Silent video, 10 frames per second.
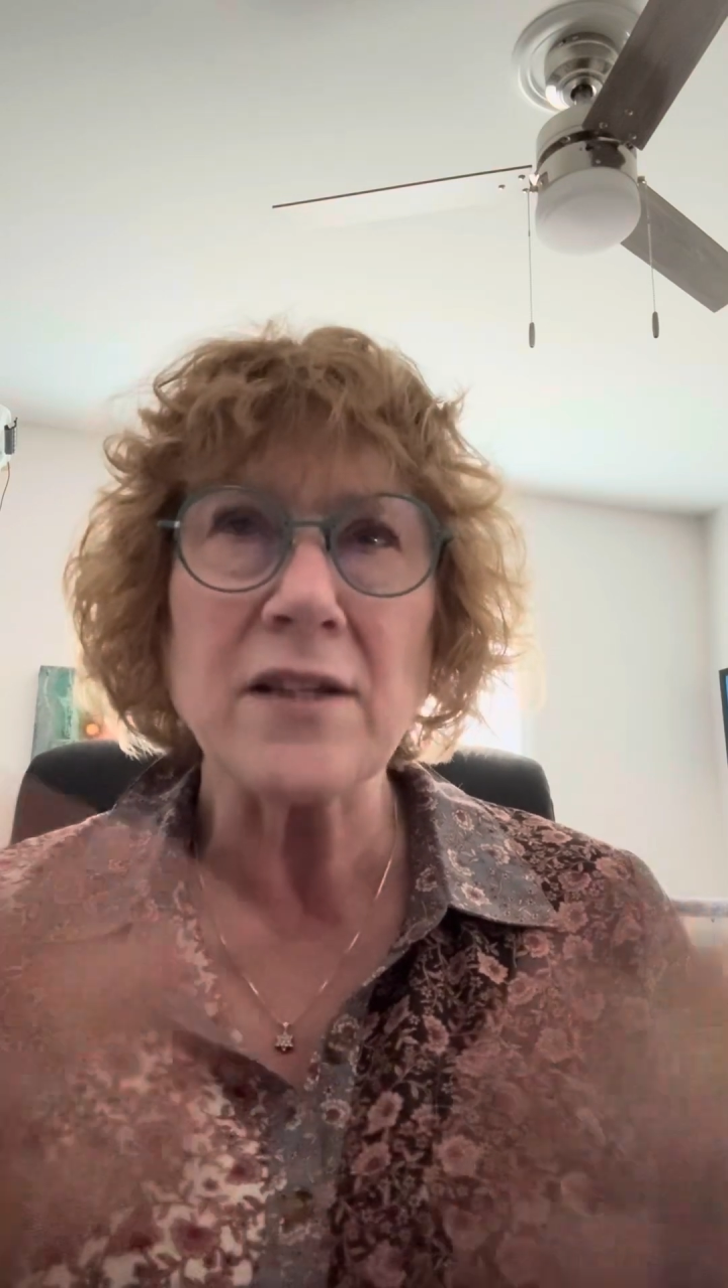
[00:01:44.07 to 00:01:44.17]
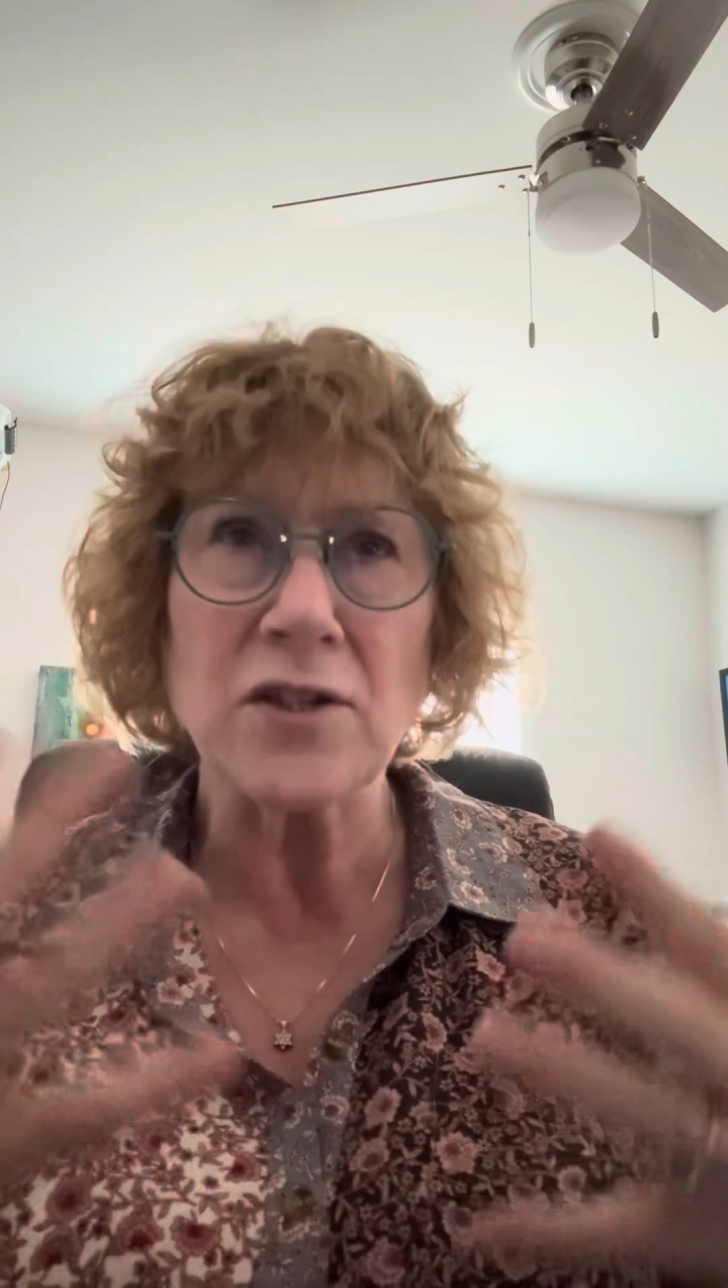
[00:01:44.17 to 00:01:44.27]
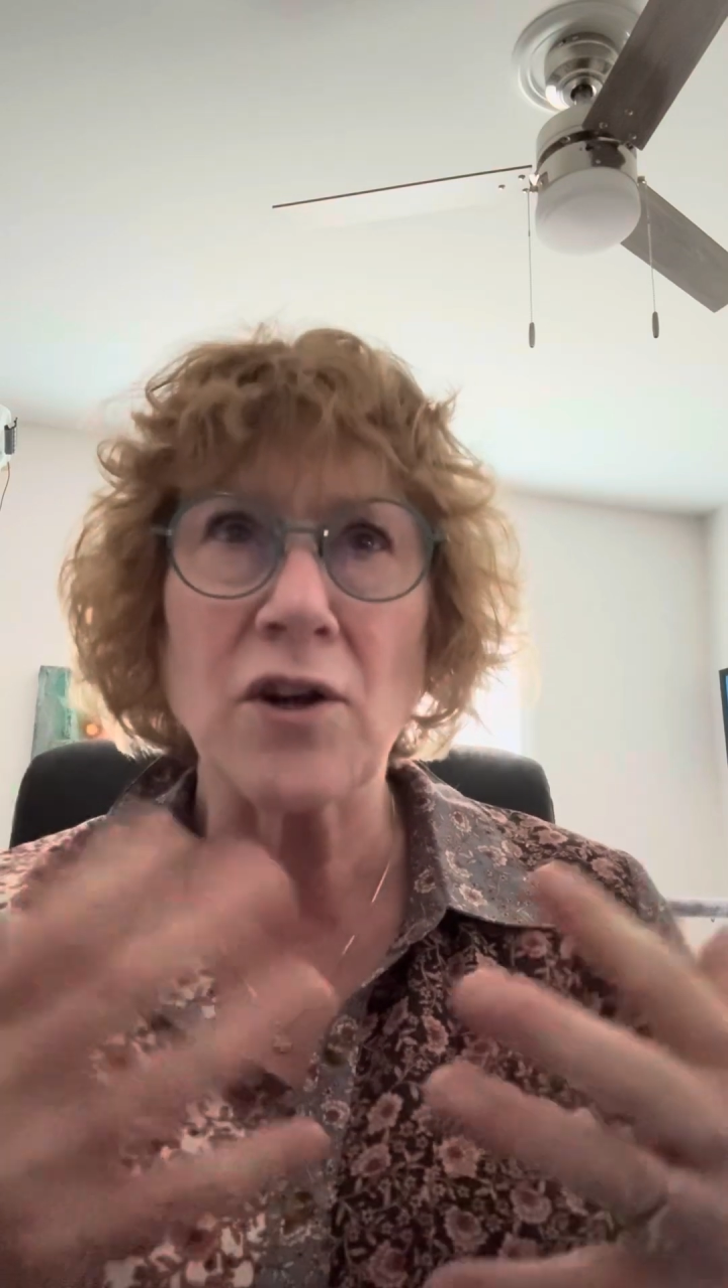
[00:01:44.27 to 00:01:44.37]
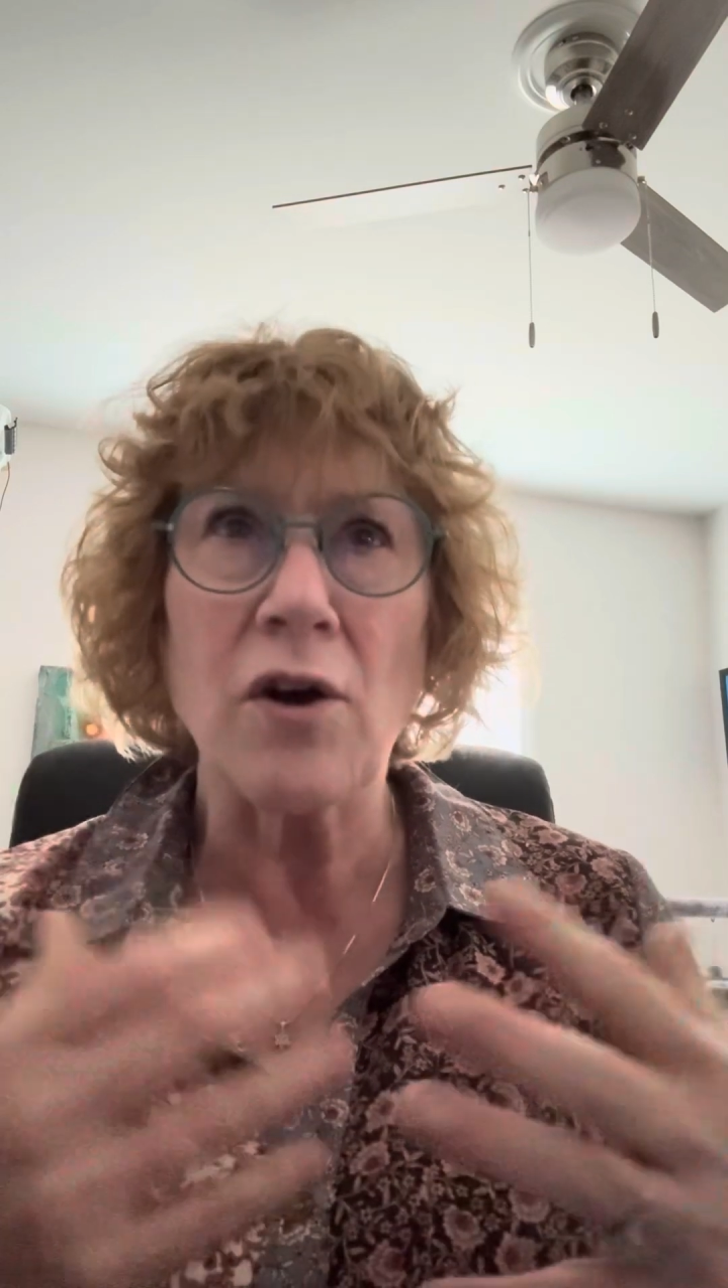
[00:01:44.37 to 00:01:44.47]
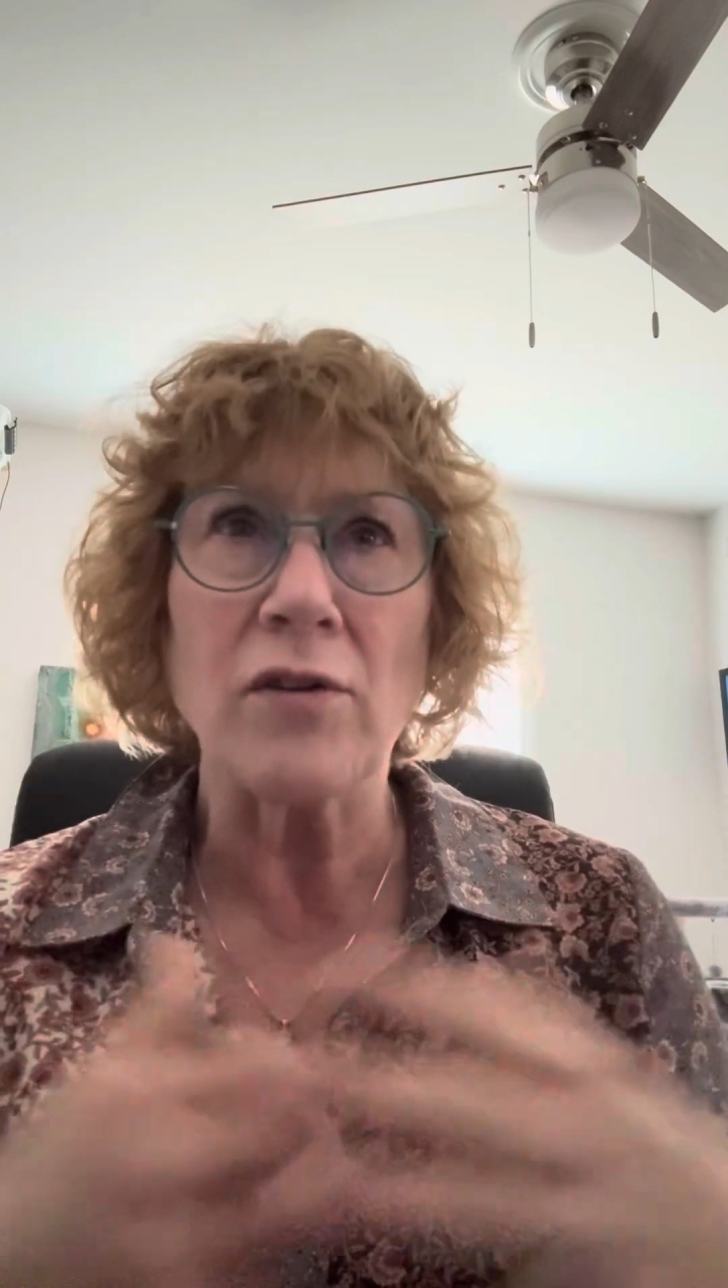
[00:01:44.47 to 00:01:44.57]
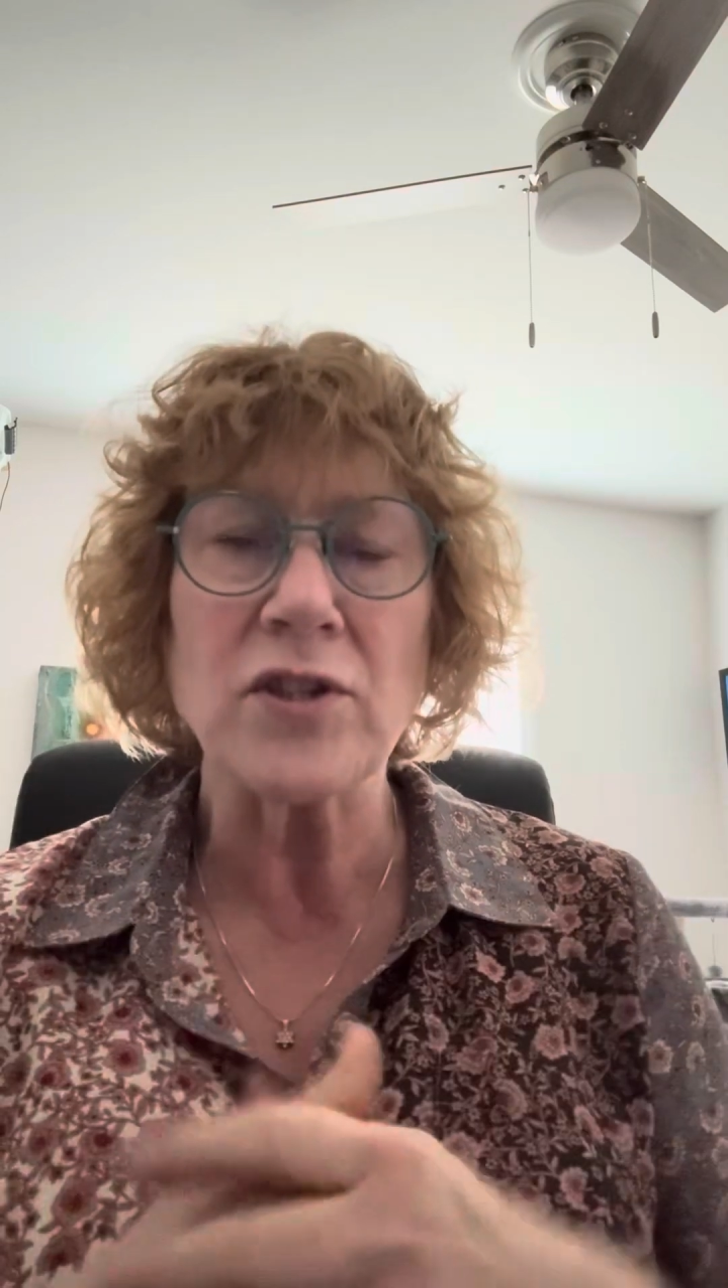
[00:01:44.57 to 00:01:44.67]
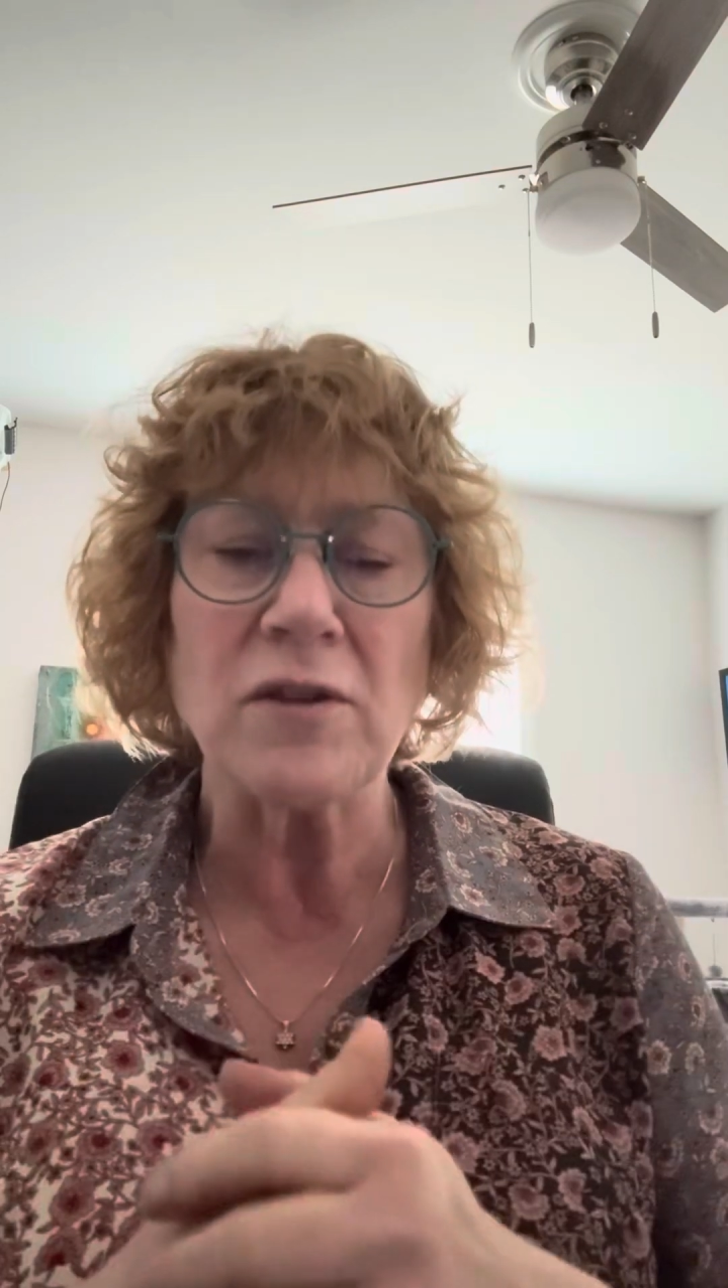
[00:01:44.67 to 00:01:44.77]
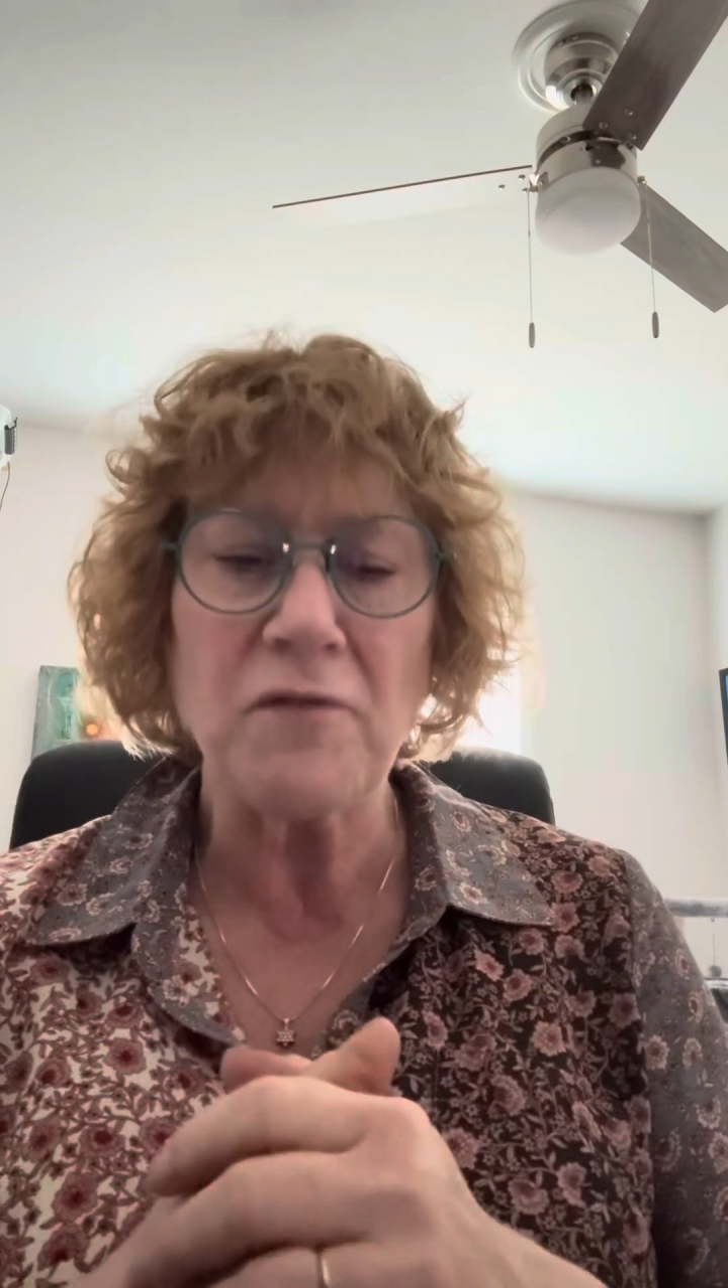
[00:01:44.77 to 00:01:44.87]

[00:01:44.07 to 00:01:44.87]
adults to